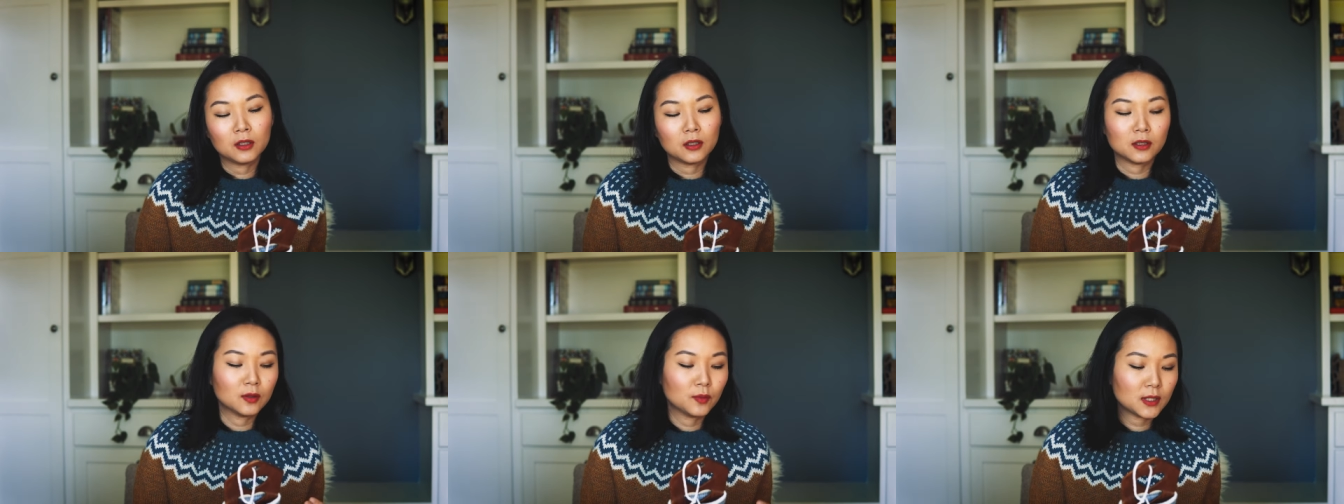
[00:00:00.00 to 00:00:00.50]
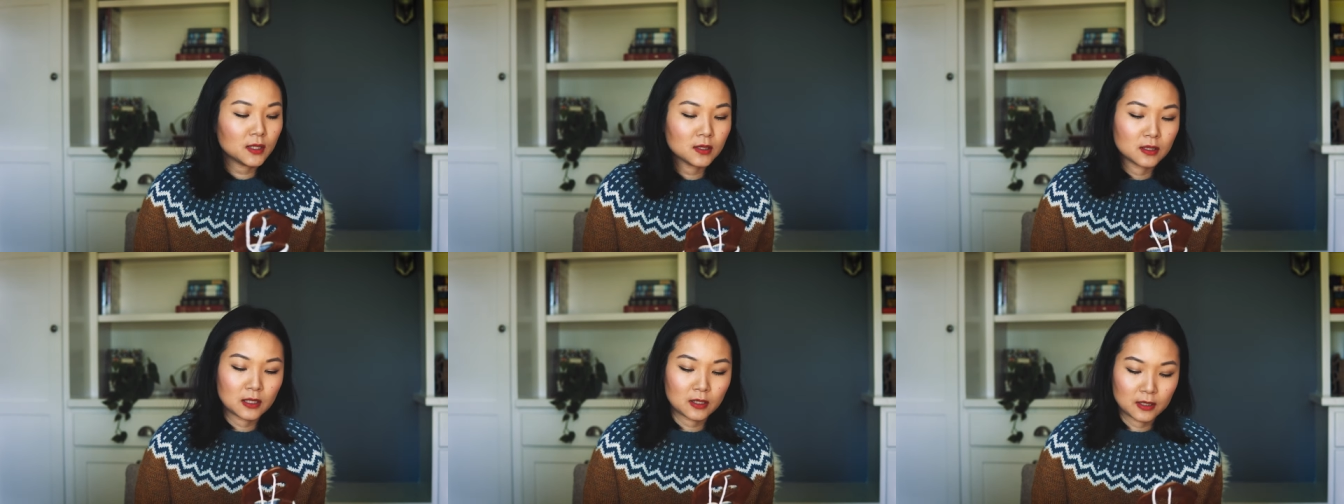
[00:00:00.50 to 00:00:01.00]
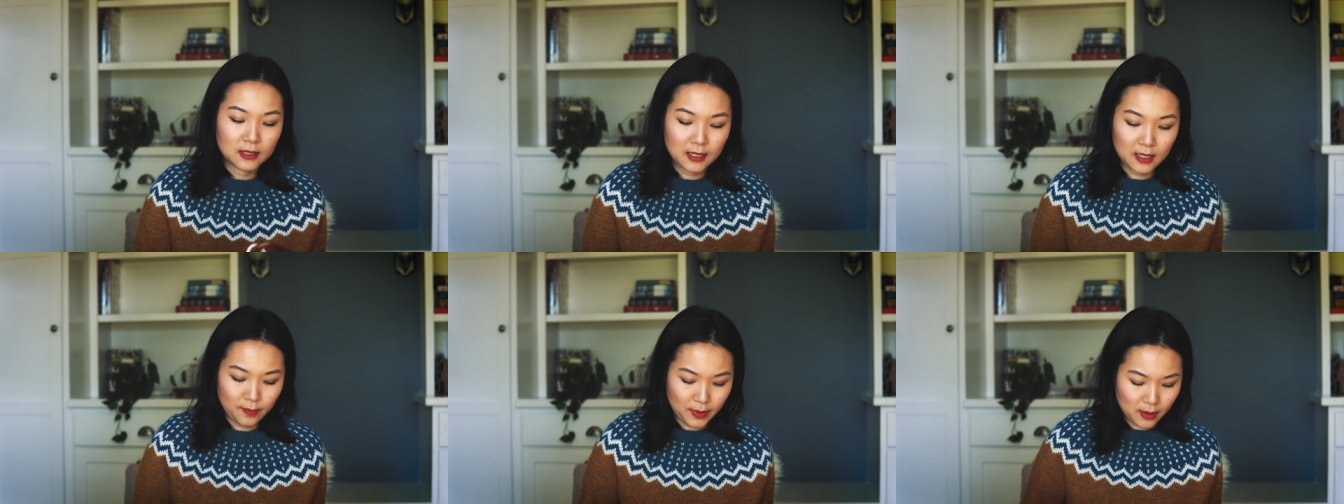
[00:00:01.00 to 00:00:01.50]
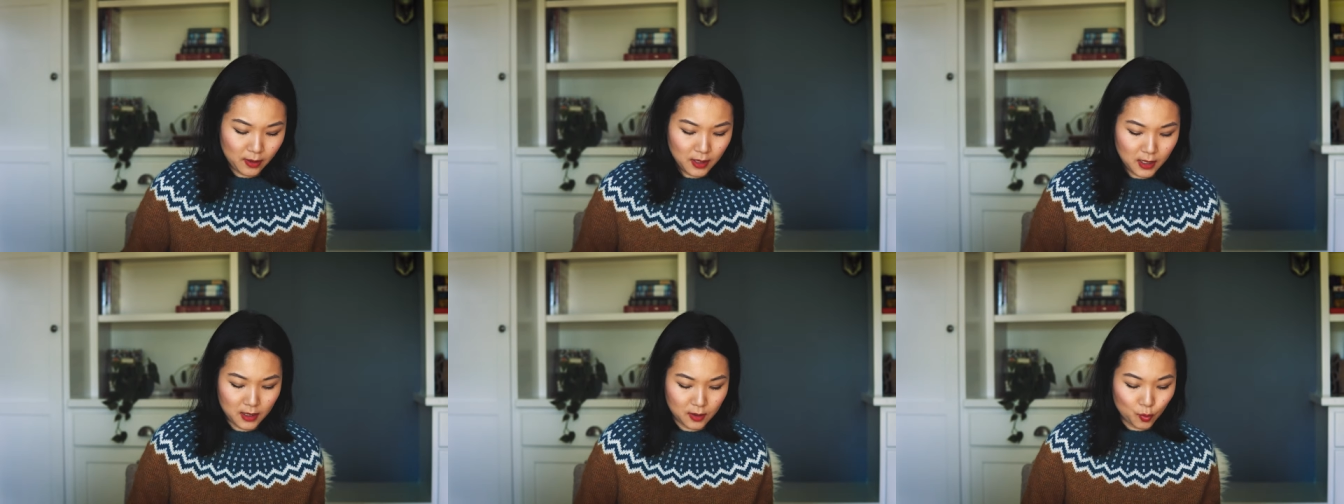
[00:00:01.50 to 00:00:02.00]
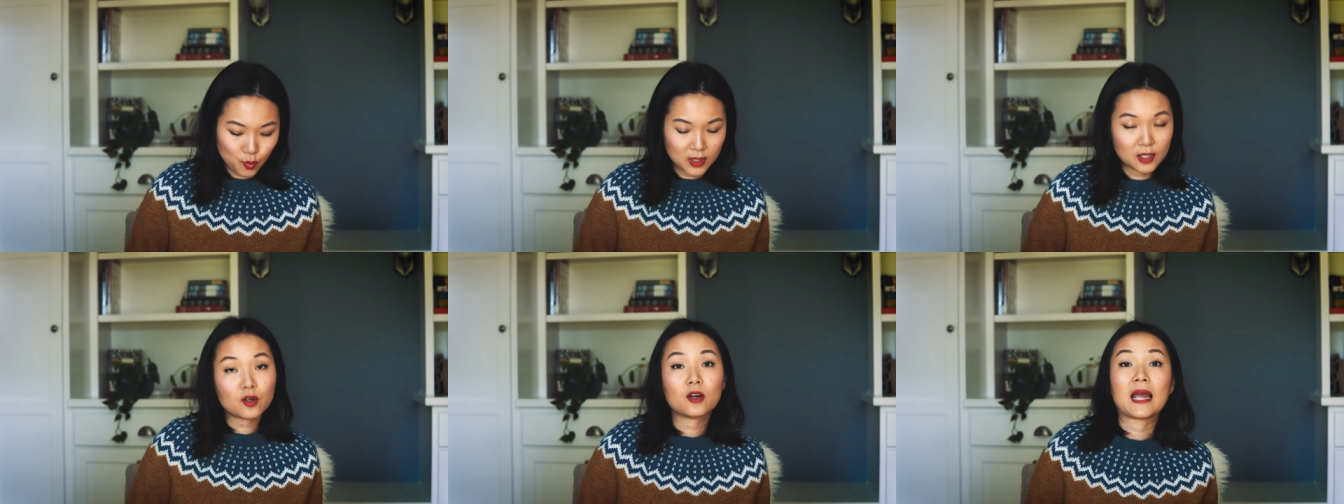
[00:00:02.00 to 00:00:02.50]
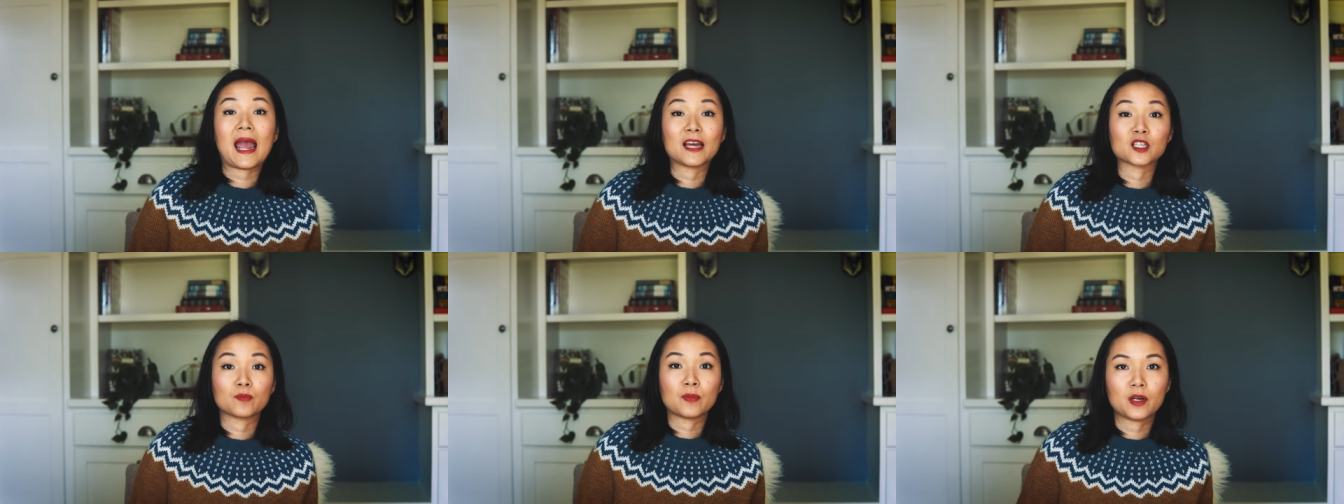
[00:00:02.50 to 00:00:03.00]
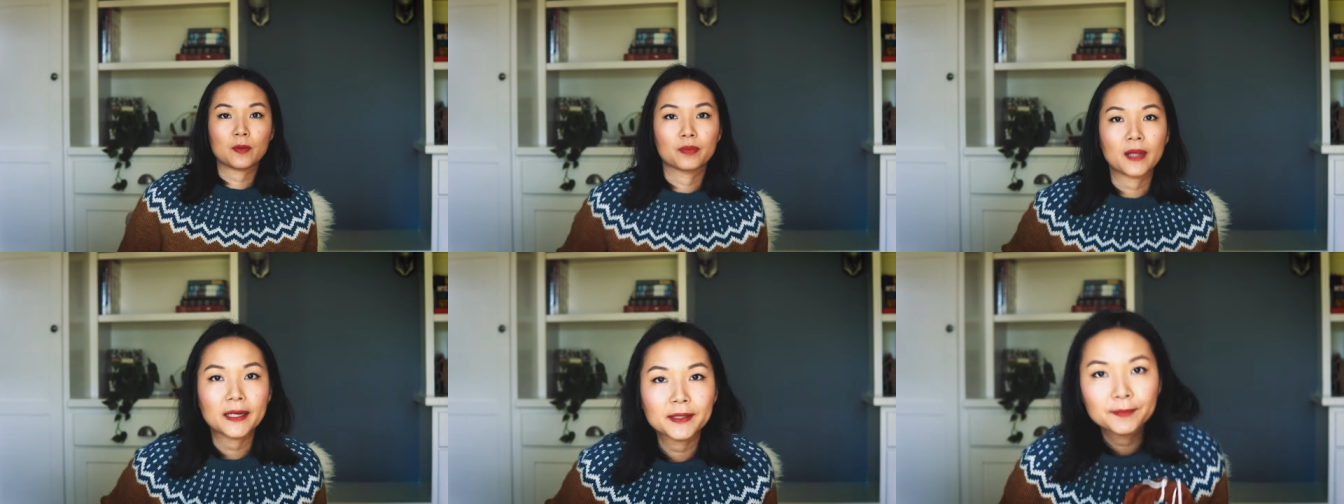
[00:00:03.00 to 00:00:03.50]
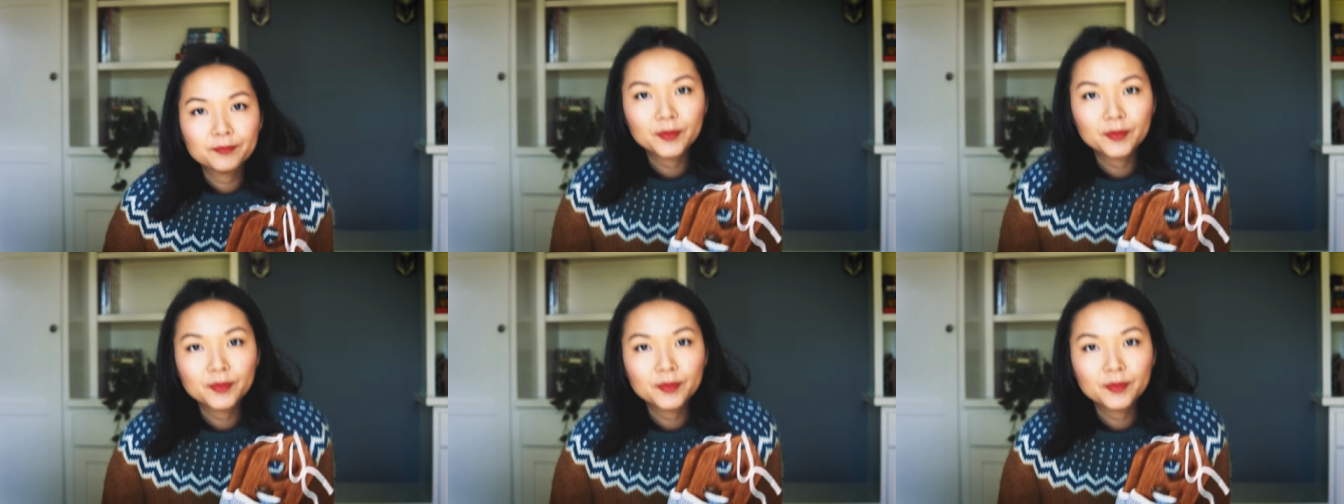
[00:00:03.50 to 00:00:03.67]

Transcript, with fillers: Uh, what else is there to say about these? Oh, these are a cashmere blend.